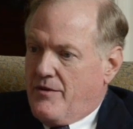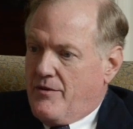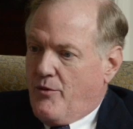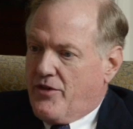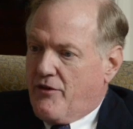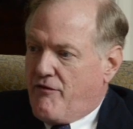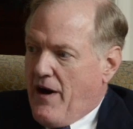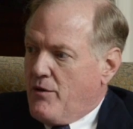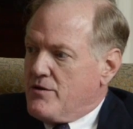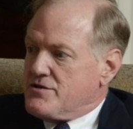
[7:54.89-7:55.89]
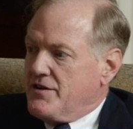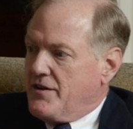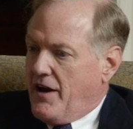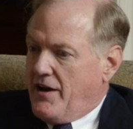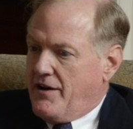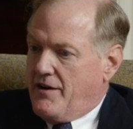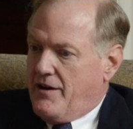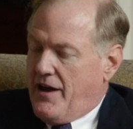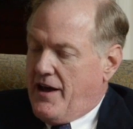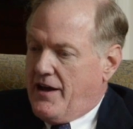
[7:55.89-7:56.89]
what the founders intended
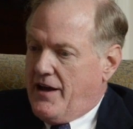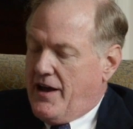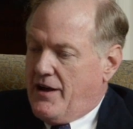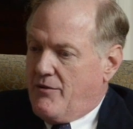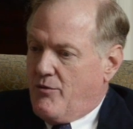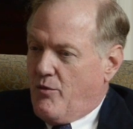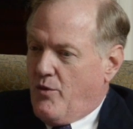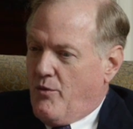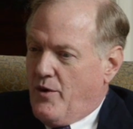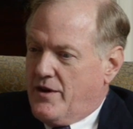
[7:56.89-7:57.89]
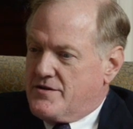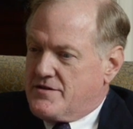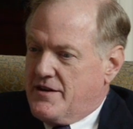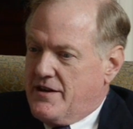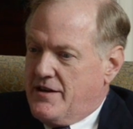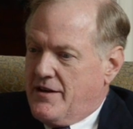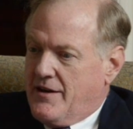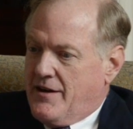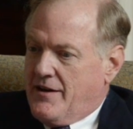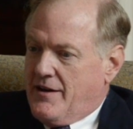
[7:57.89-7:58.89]
and what is the
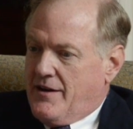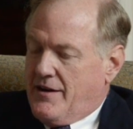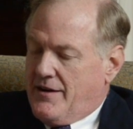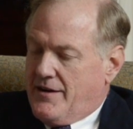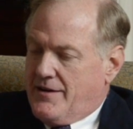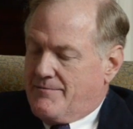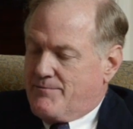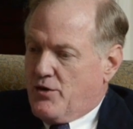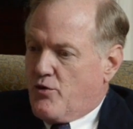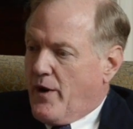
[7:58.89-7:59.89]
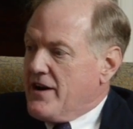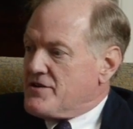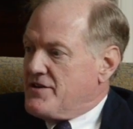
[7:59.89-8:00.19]
greatest